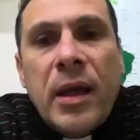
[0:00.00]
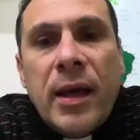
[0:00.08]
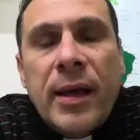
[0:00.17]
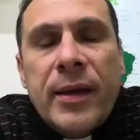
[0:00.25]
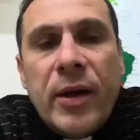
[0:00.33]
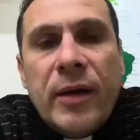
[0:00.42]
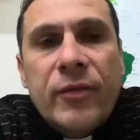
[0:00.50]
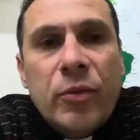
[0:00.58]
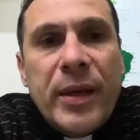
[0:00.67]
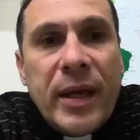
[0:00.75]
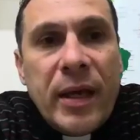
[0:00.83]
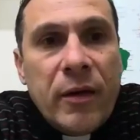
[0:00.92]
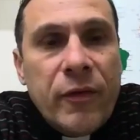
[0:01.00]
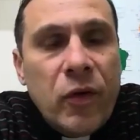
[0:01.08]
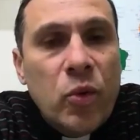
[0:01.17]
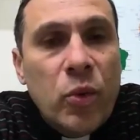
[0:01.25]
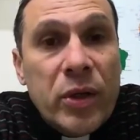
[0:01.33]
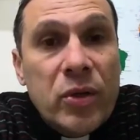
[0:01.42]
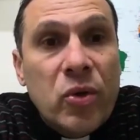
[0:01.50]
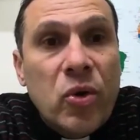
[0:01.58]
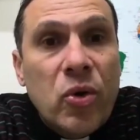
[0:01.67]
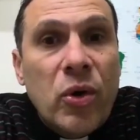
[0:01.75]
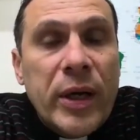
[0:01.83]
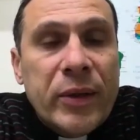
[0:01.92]
You have to be careful where to
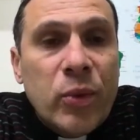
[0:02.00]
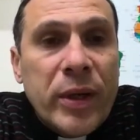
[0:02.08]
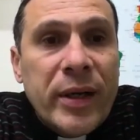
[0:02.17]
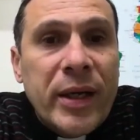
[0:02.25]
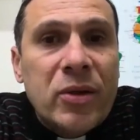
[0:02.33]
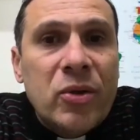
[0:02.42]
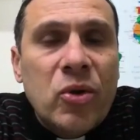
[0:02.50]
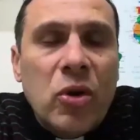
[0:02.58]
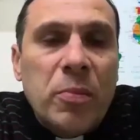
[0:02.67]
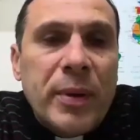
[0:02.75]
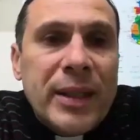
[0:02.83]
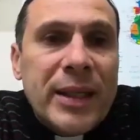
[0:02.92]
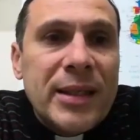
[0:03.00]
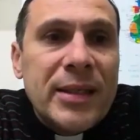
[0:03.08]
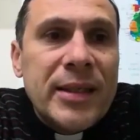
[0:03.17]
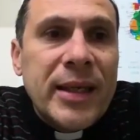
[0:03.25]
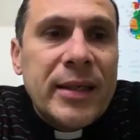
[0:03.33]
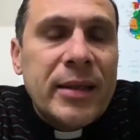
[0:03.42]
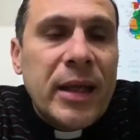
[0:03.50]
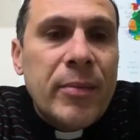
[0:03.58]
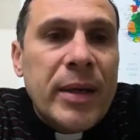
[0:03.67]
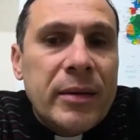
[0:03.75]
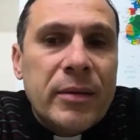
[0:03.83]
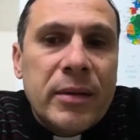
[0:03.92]
go and where not to go. But as I said, I
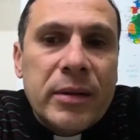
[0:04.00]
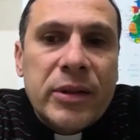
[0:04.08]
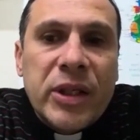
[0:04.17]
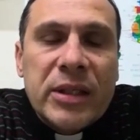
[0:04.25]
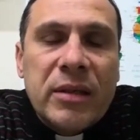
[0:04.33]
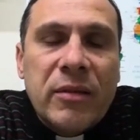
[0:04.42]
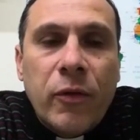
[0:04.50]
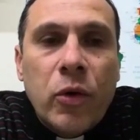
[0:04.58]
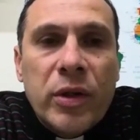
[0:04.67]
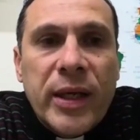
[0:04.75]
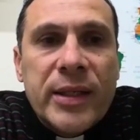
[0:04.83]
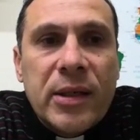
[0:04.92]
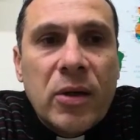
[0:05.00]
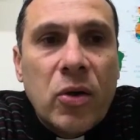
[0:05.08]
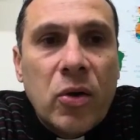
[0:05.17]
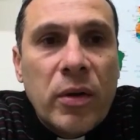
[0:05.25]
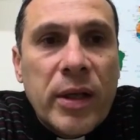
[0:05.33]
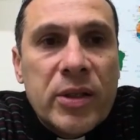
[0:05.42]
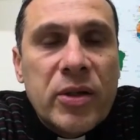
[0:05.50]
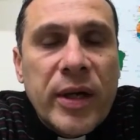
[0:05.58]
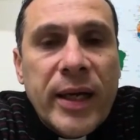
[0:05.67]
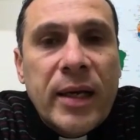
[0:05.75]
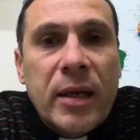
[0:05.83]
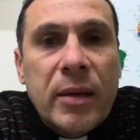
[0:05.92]
mean, just 4 days ago, the
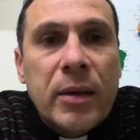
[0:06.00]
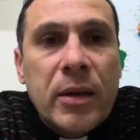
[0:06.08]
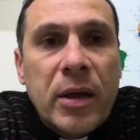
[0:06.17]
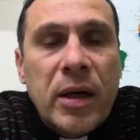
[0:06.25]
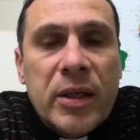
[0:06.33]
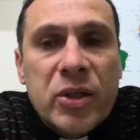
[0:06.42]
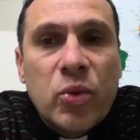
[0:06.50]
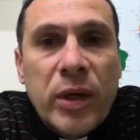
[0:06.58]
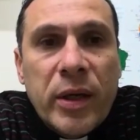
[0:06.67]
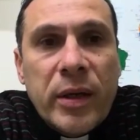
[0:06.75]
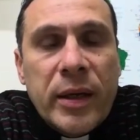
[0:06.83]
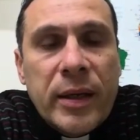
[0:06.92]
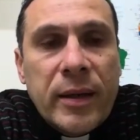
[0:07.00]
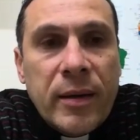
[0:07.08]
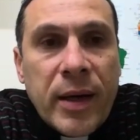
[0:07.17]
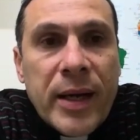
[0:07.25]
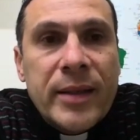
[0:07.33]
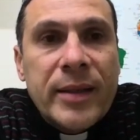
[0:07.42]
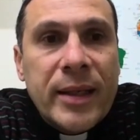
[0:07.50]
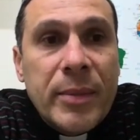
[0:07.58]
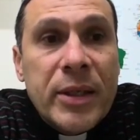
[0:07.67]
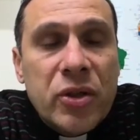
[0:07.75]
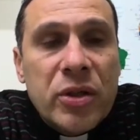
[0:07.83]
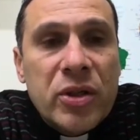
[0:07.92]
Israeli cars were right at
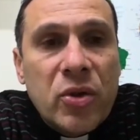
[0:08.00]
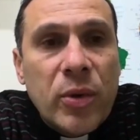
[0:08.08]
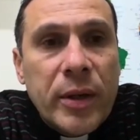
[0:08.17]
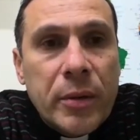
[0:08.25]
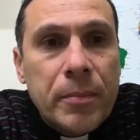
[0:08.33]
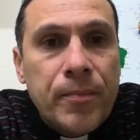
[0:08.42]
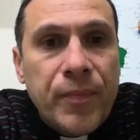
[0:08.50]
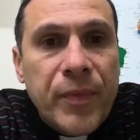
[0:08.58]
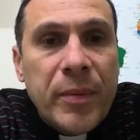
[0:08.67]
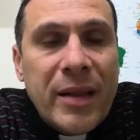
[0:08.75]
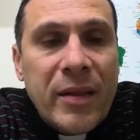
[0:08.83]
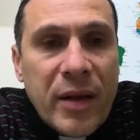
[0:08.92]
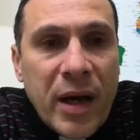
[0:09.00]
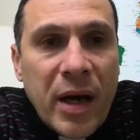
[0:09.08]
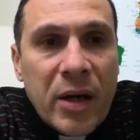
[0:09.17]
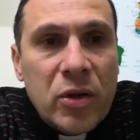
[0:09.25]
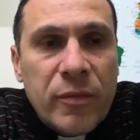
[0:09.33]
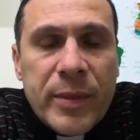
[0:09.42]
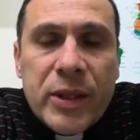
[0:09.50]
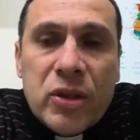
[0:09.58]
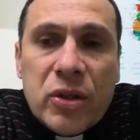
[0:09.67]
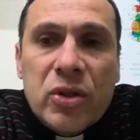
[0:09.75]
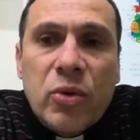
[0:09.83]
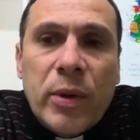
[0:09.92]
Manger Square. I mean, in the heart of
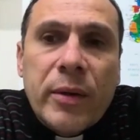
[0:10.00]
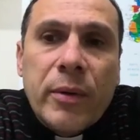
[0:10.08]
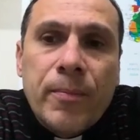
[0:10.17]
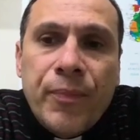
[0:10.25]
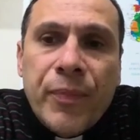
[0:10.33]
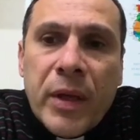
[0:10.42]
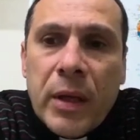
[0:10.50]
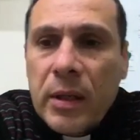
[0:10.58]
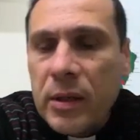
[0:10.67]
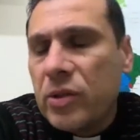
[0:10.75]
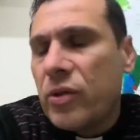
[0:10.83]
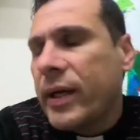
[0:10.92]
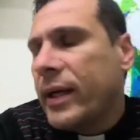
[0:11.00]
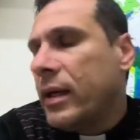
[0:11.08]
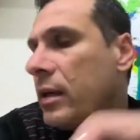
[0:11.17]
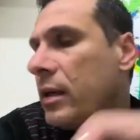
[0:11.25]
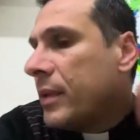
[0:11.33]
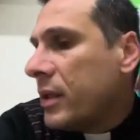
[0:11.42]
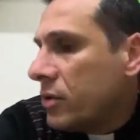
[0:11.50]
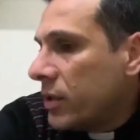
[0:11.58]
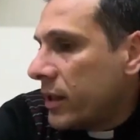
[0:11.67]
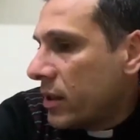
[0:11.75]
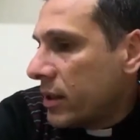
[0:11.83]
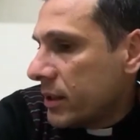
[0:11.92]
Manger Square, Israeli
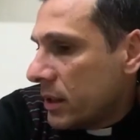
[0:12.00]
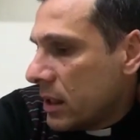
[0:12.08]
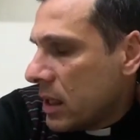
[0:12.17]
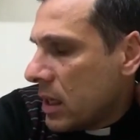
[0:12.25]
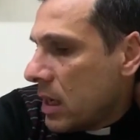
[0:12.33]
military cars.